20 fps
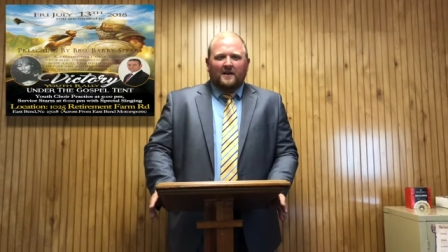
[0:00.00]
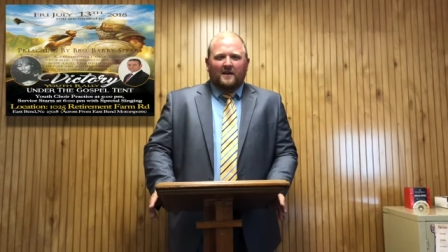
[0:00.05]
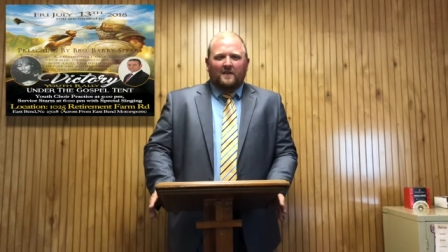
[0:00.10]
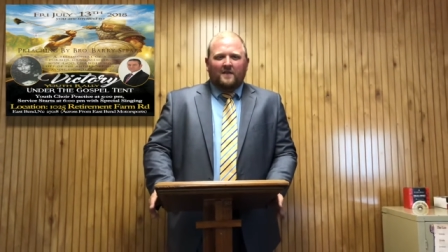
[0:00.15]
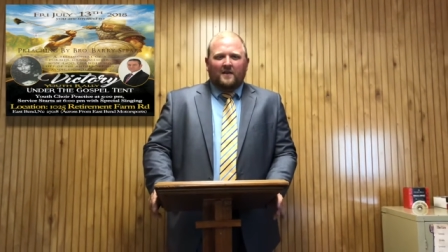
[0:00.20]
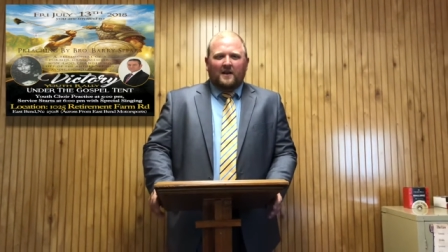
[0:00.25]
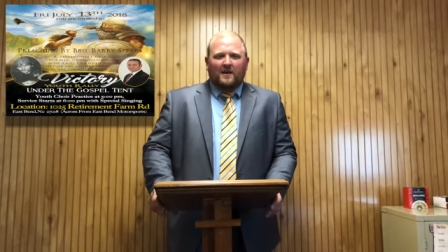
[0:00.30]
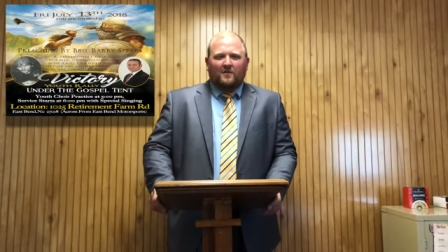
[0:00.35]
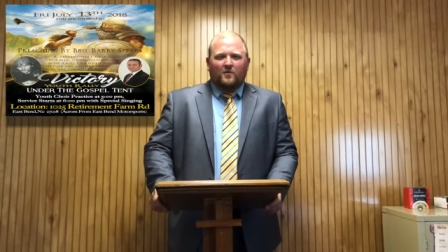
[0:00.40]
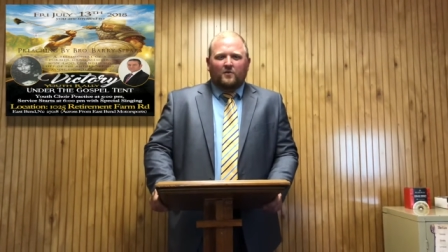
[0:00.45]

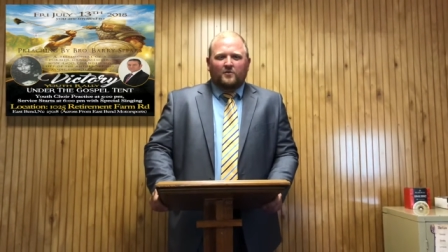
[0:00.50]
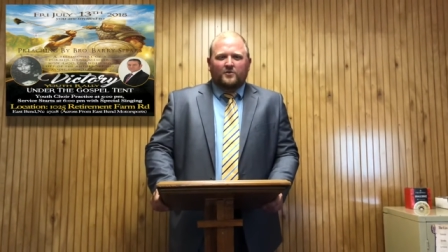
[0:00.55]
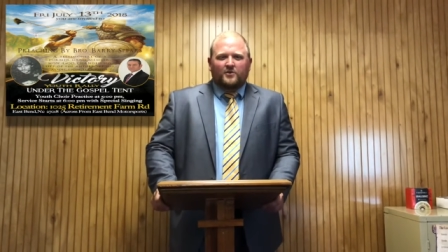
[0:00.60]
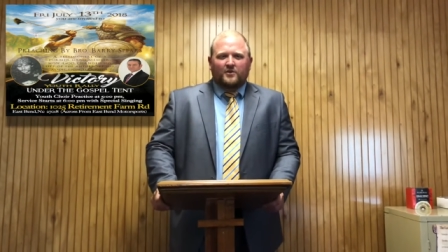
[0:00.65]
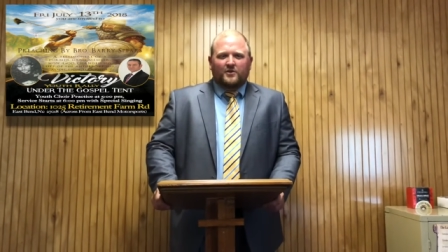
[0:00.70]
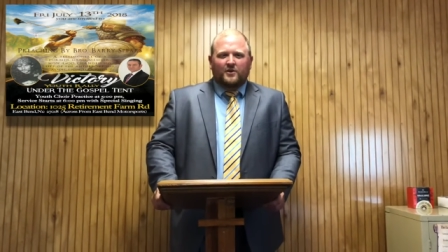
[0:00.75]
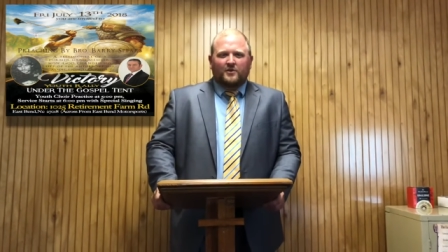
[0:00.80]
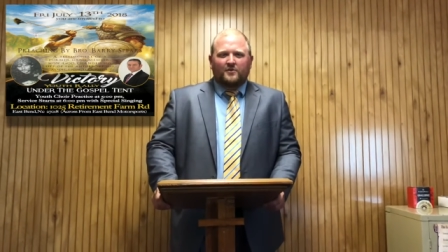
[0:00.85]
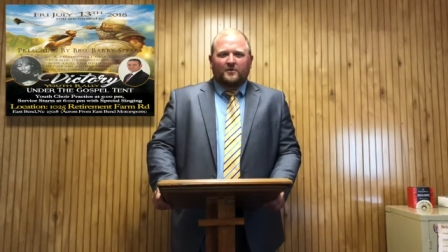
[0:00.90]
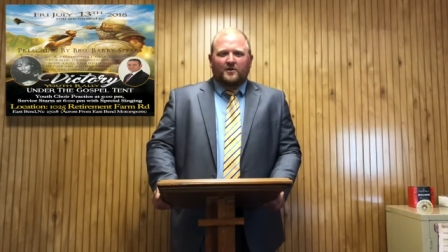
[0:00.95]
And then I want
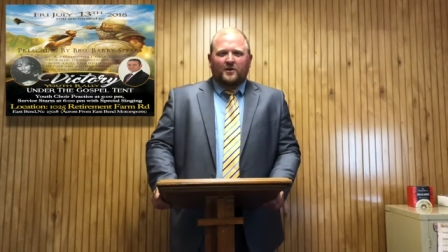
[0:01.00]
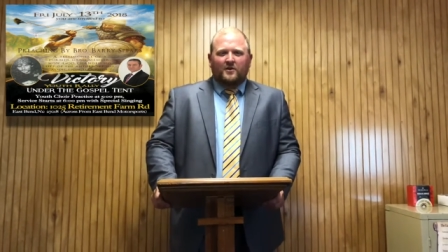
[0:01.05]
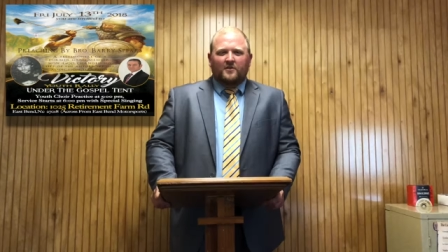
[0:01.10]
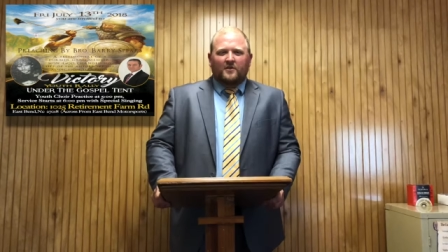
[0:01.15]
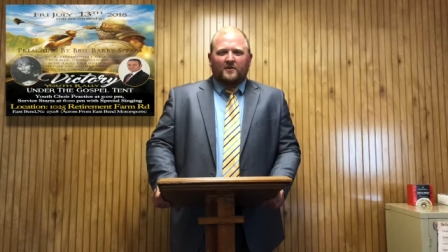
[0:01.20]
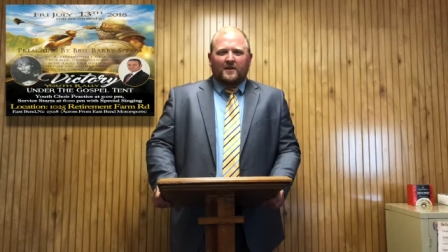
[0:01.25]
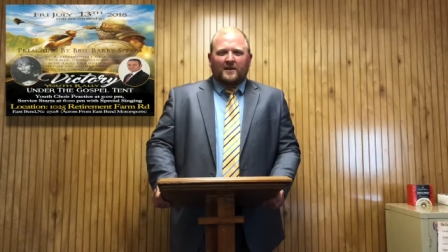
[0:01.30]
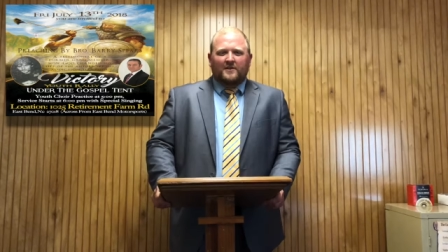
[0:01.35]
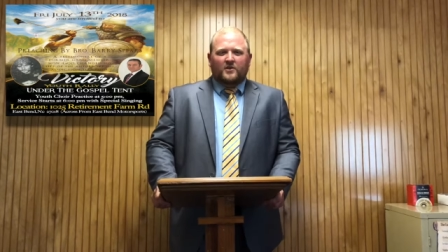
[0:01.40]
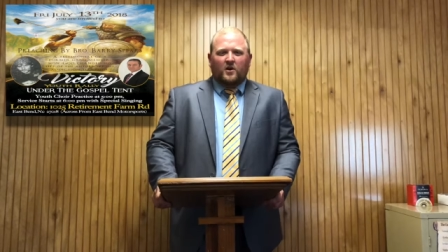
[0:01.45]
you to know
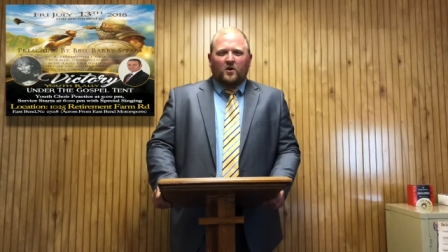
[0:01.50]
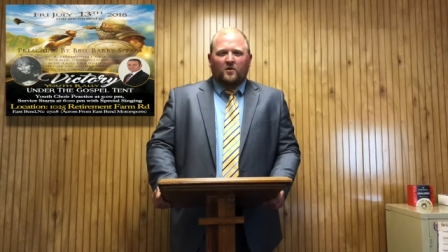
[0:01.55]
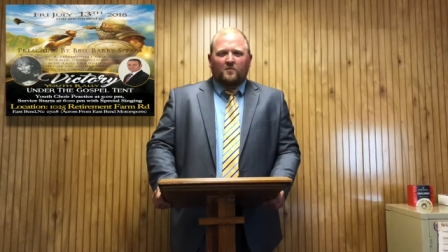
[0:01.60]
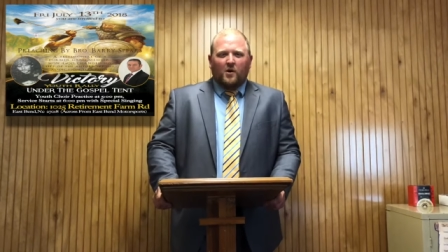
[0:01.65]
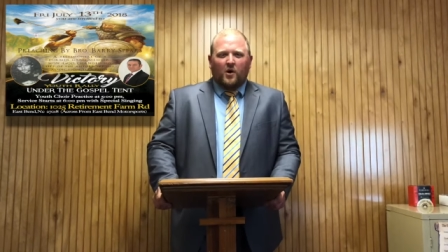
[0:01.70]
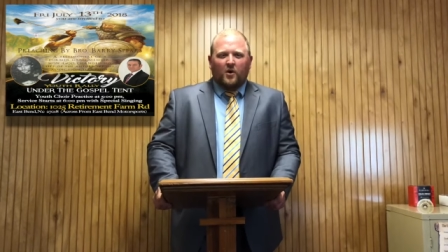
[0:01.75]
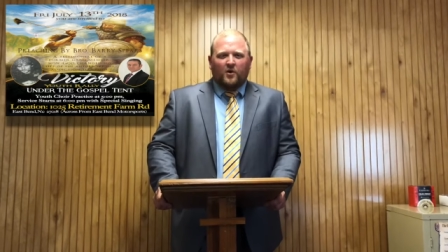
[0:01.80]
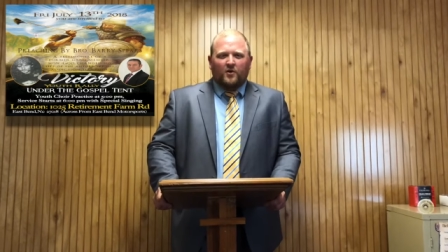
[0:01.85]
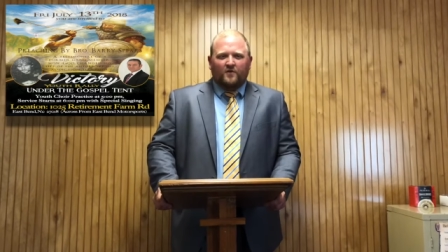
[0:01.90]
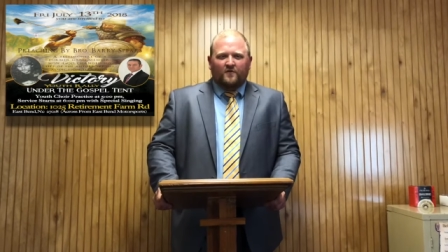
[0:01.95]
that that's our
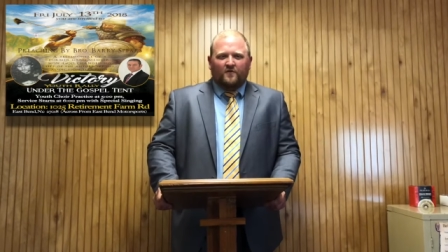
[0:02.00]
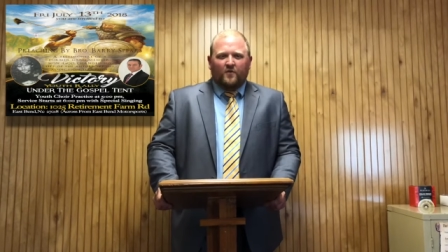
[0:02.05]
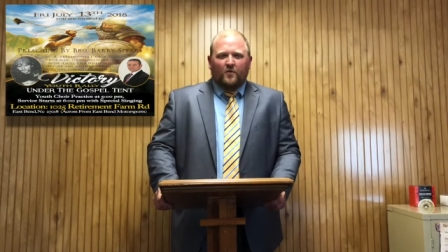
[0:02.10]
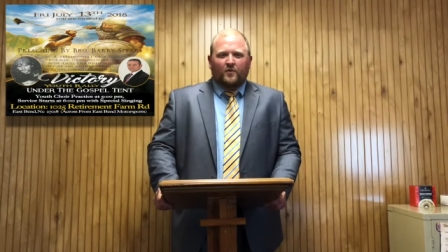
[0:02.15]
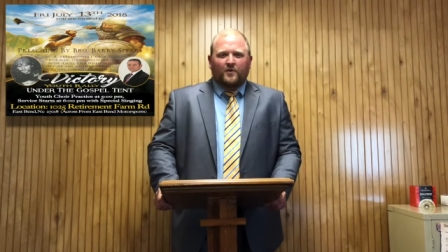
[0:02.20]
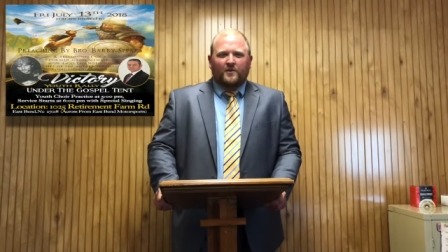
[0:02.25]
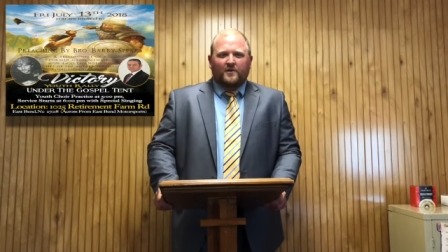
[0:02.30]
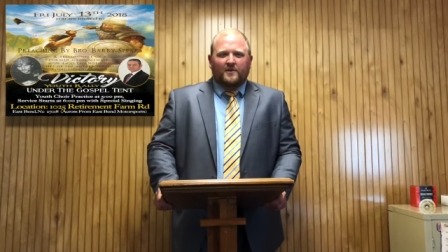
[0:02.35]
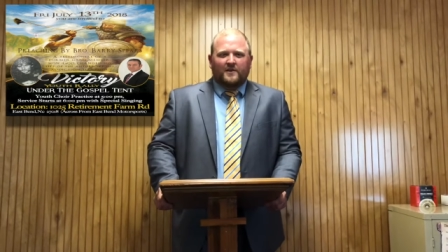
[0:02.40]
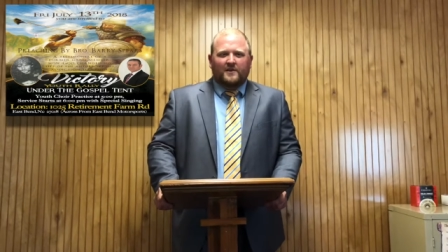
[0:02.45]
burden
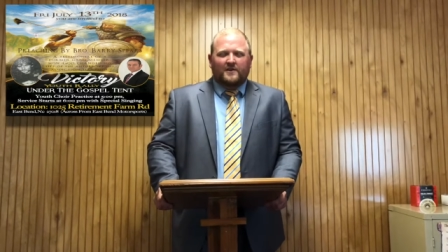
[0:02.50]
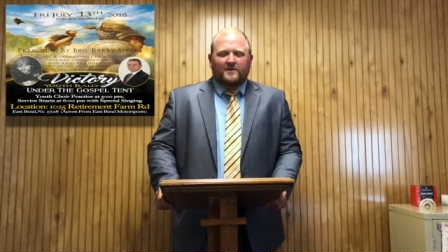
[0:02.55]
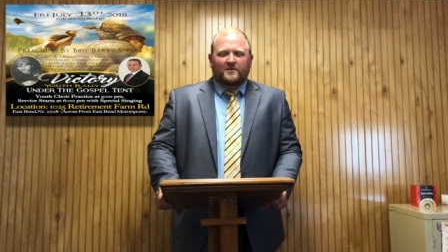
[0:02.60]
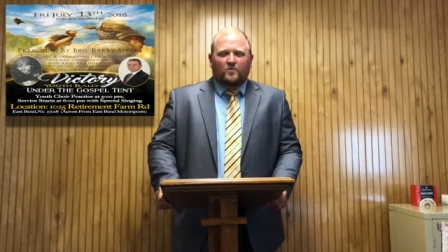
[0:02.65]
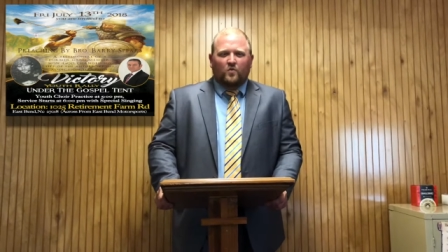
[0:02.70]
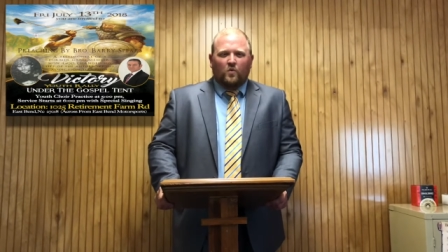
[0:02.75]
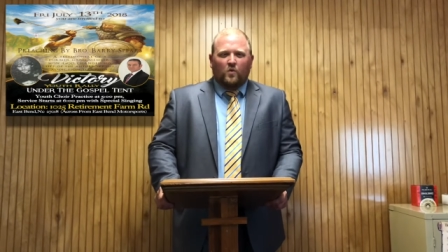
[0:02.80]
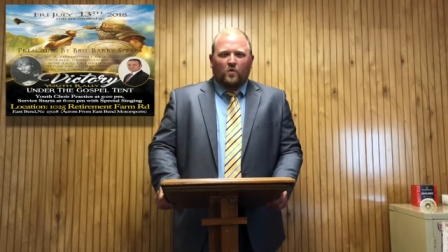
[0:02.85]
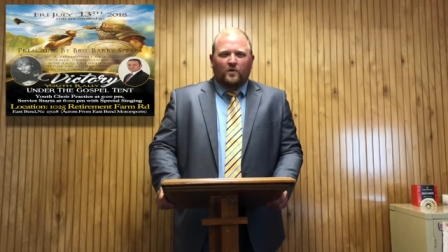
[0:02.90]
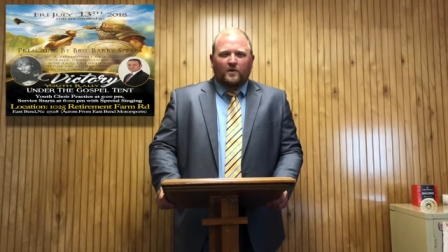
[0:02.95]
for you,
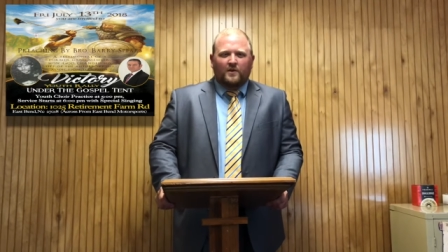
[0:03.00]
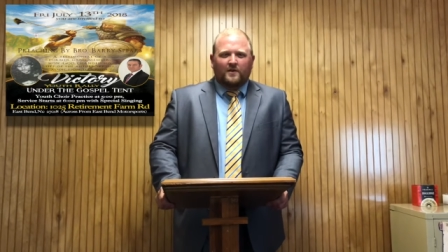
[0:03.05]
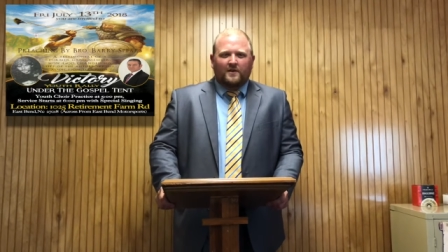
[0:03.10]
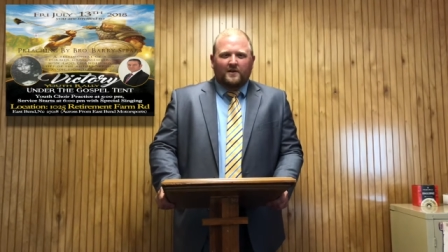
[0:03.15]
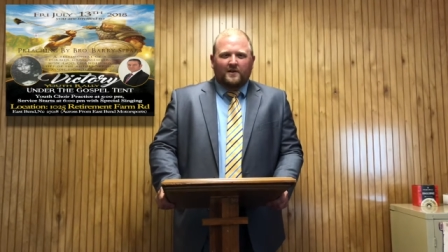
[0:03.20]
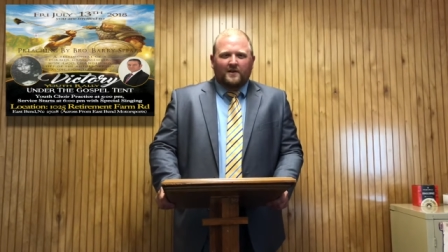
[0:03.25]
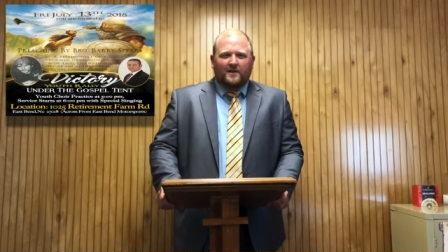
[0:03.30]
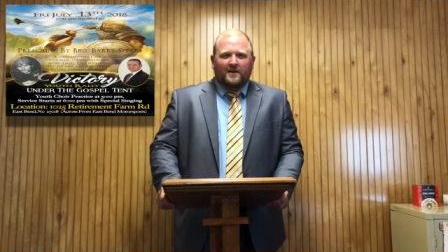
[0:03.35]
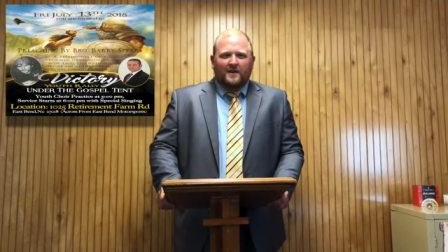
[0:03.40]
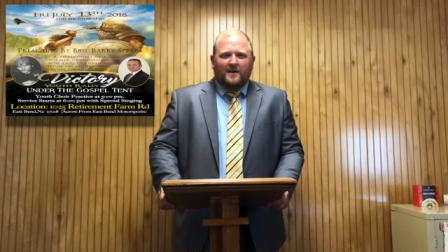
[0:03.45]
is
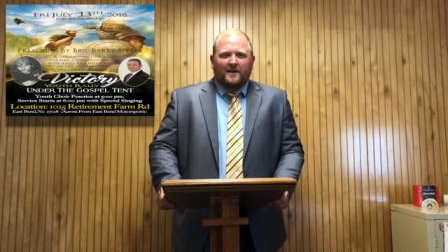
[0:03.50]
one,